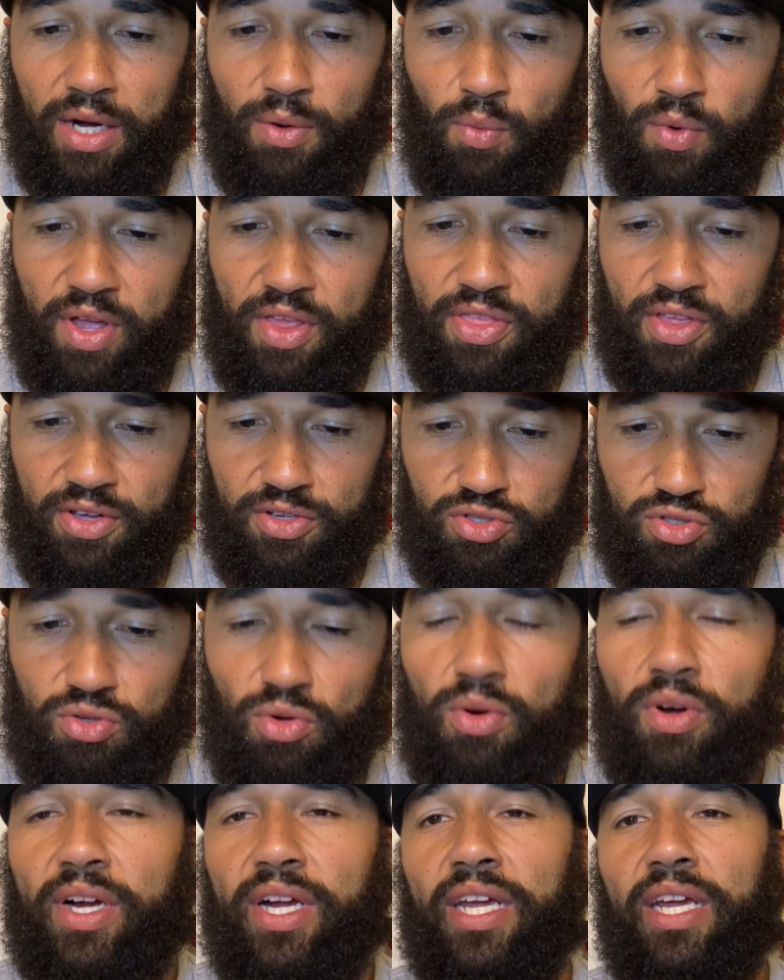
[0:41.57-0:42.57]
with a
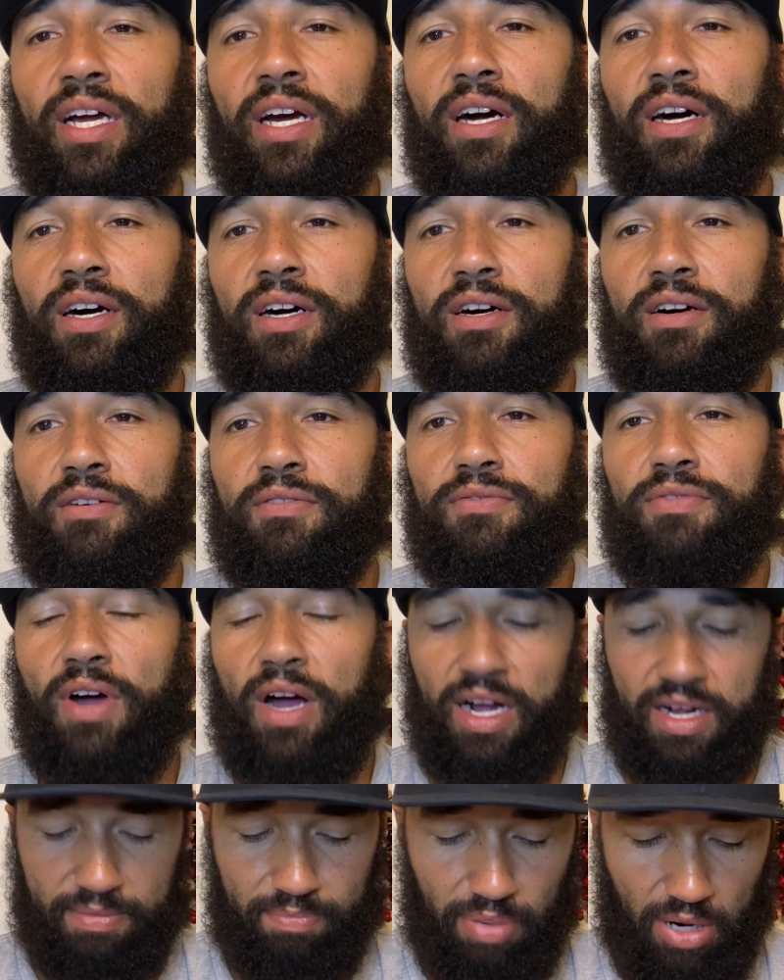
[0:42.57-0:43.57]
story of
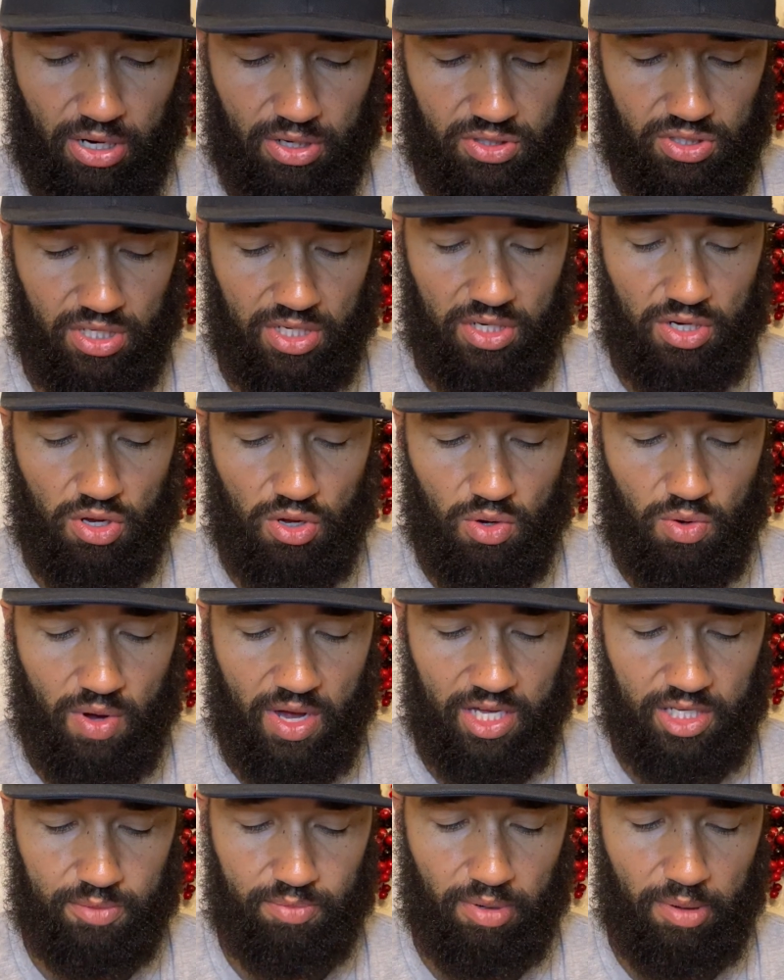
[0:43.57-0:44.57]
a person who
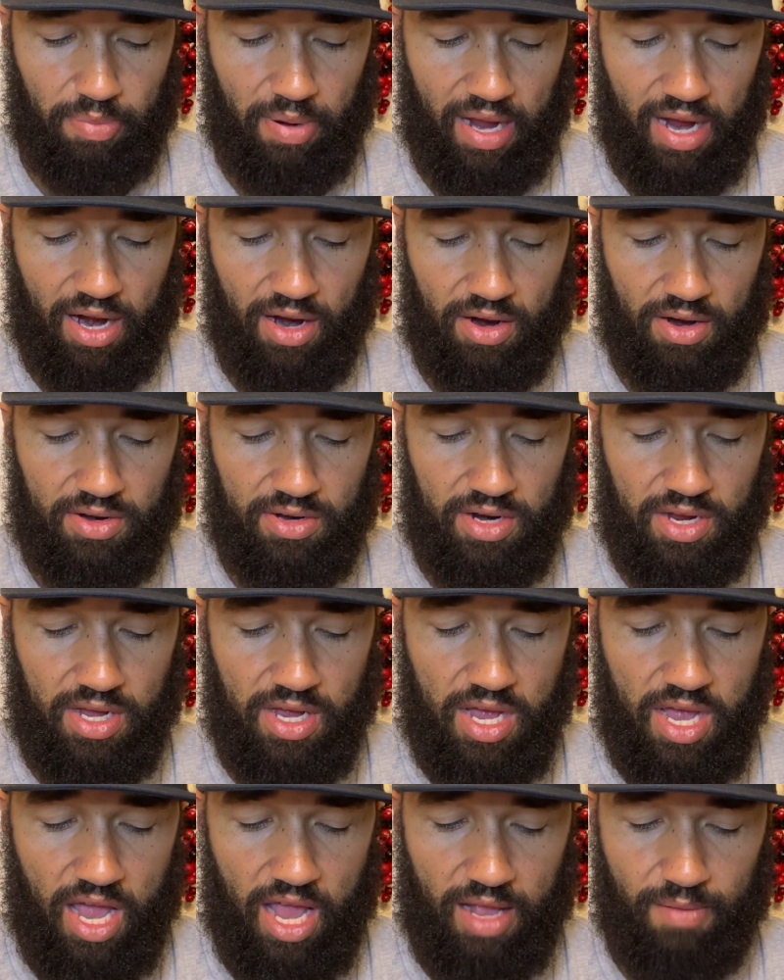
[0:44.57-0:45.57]
has prepared
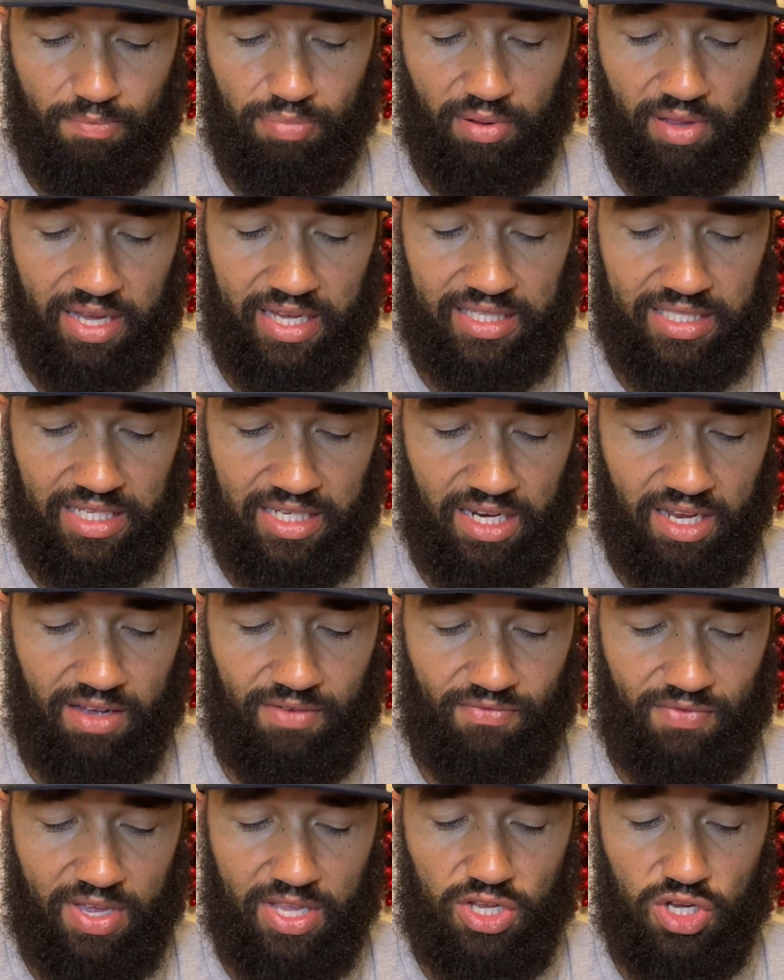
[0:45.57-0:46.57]
and planted a
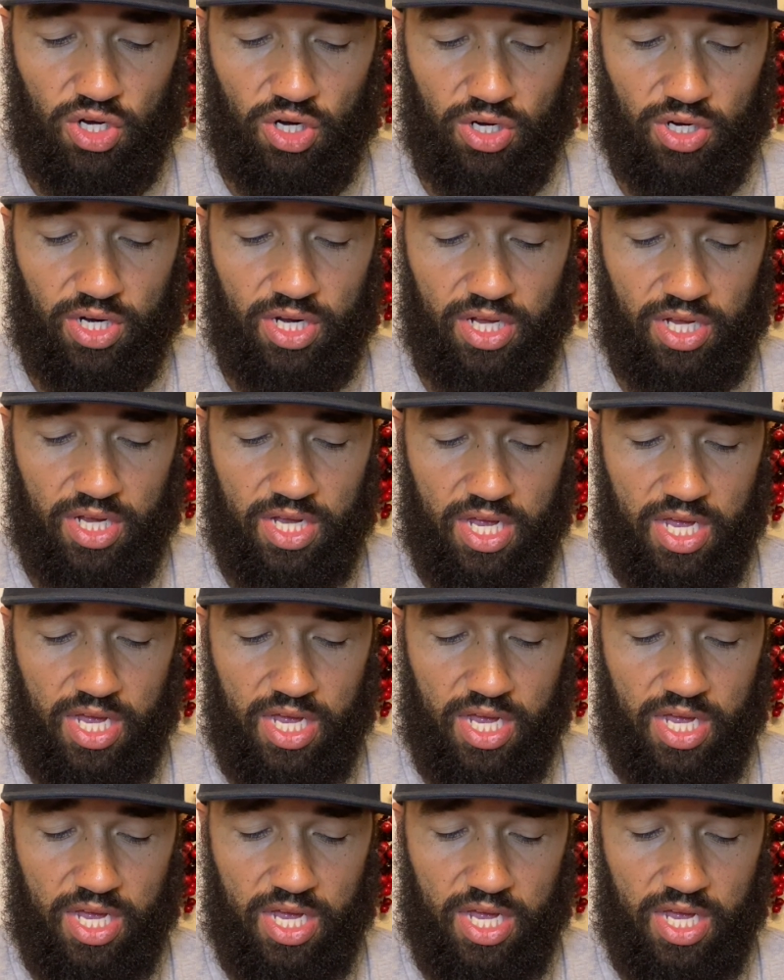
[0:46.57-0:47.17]
vineyard